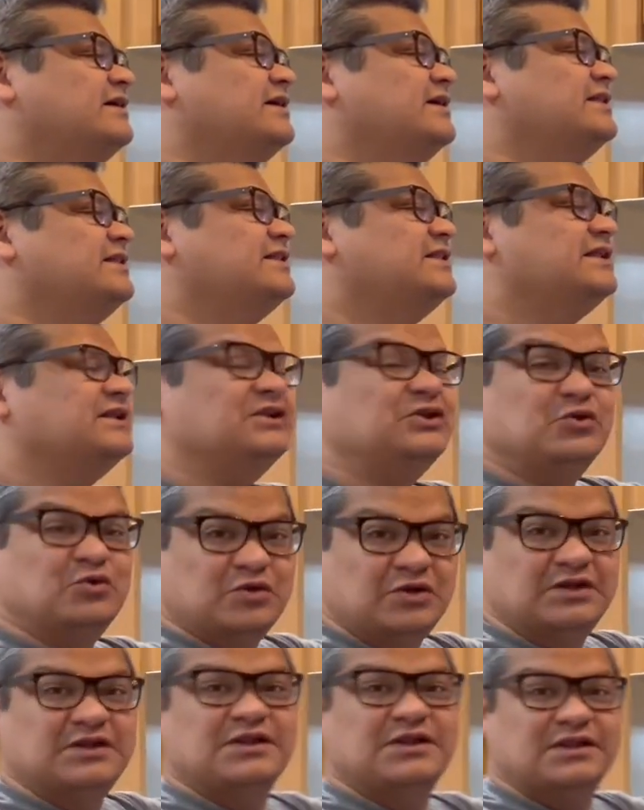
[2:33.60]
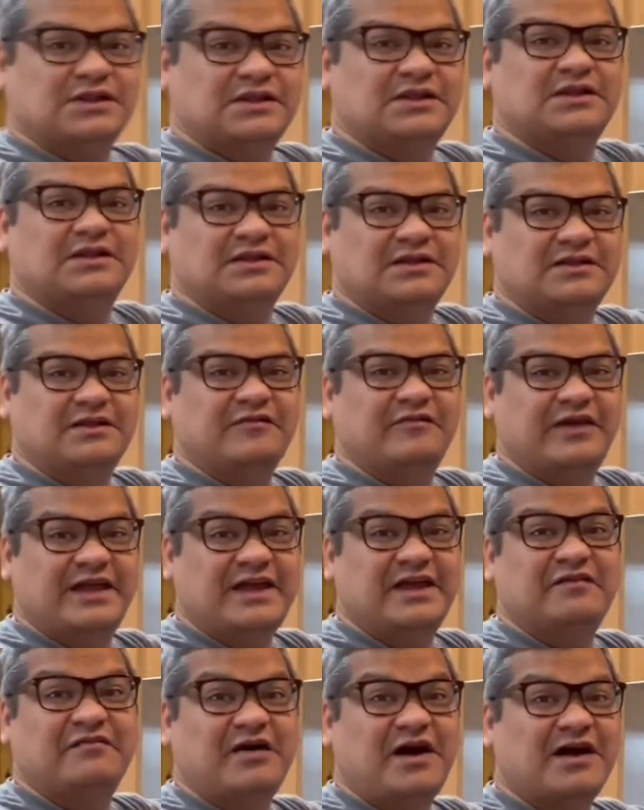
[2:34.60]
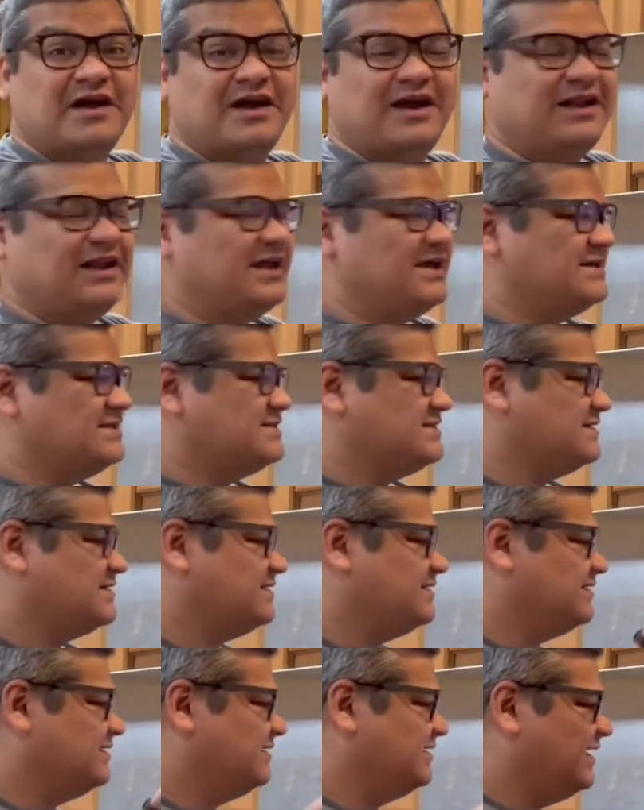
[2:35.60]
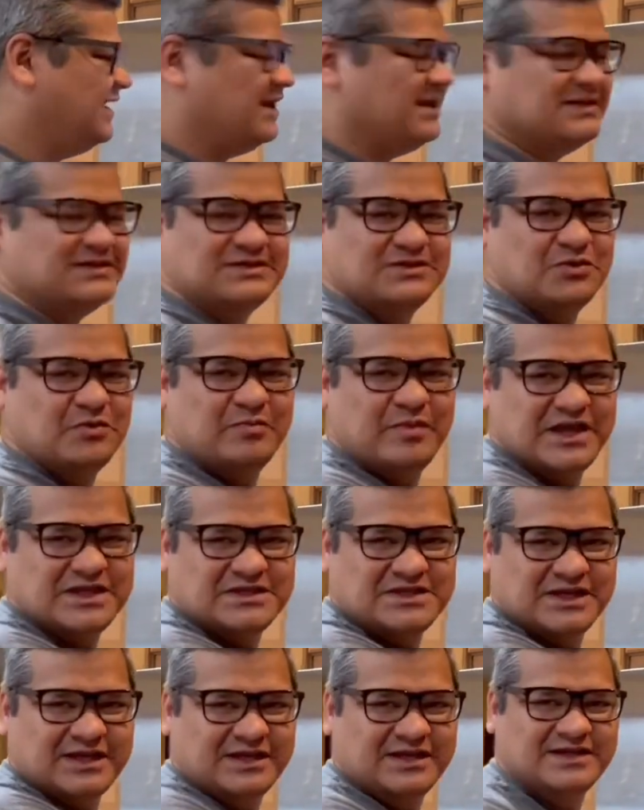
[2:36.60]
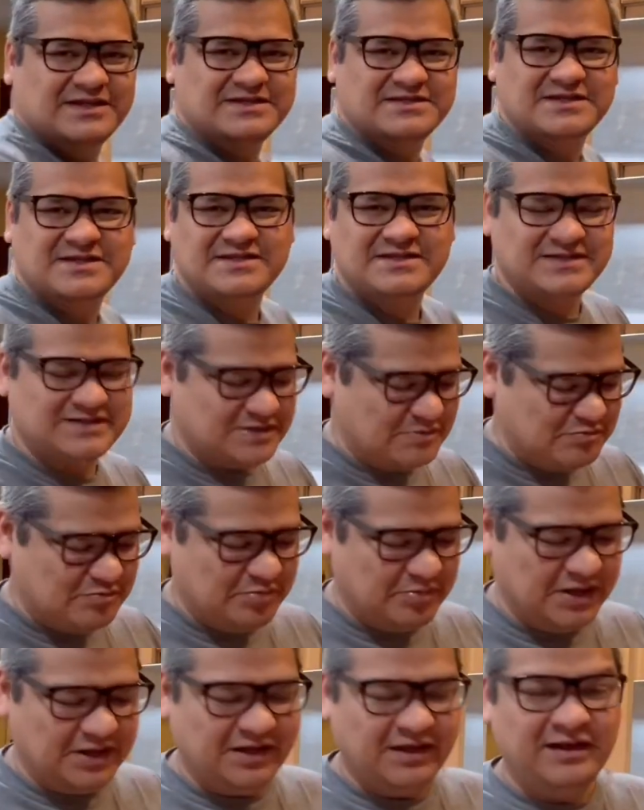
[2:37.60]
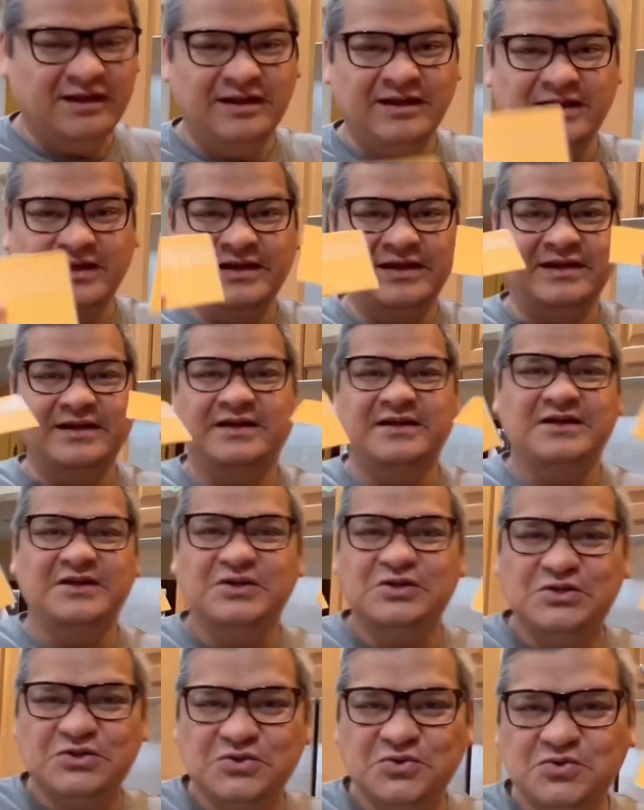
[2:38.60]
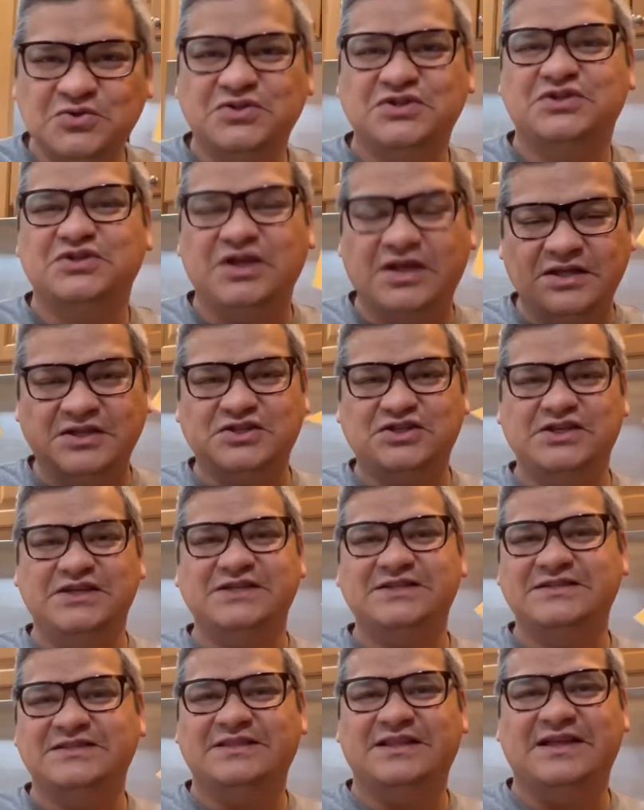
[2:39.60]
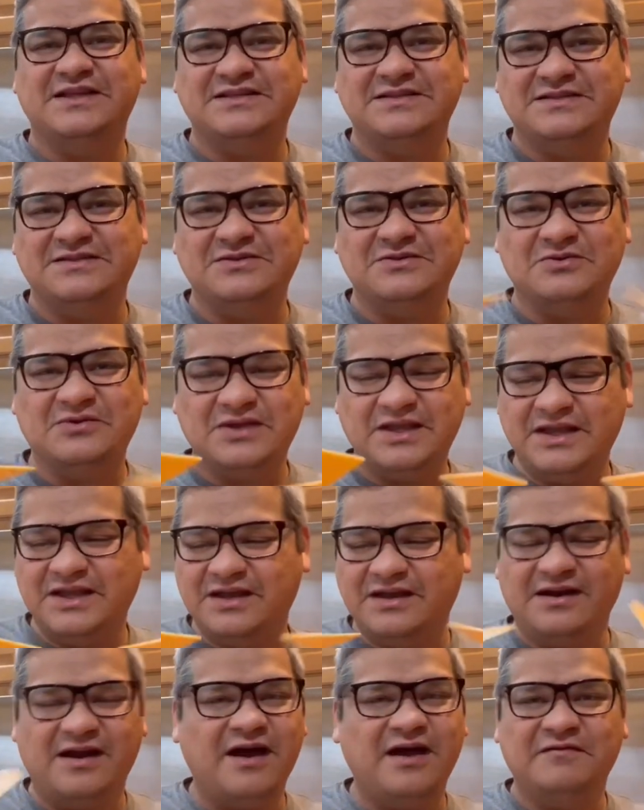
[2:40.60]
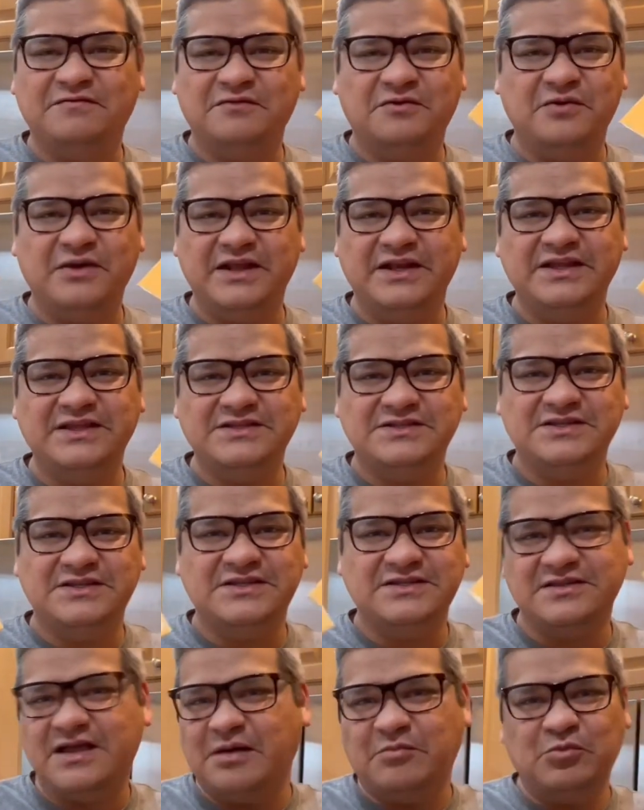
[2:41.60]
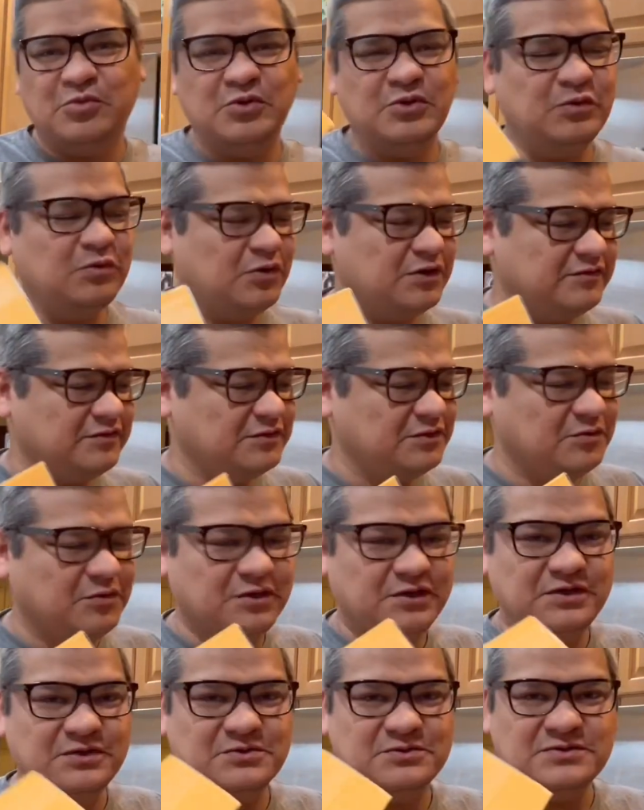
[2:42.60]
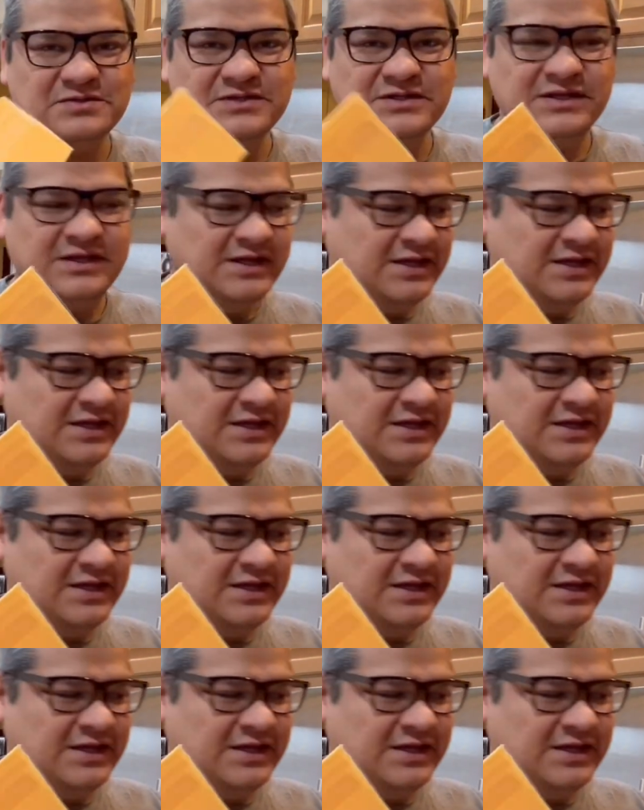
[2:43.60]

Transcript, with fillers: in the noodles the way Ivanka likes it. And it's no magic, it's just simple two ch cheese slices, okay? Kraft or any cheese, Amul, whatever you want to use.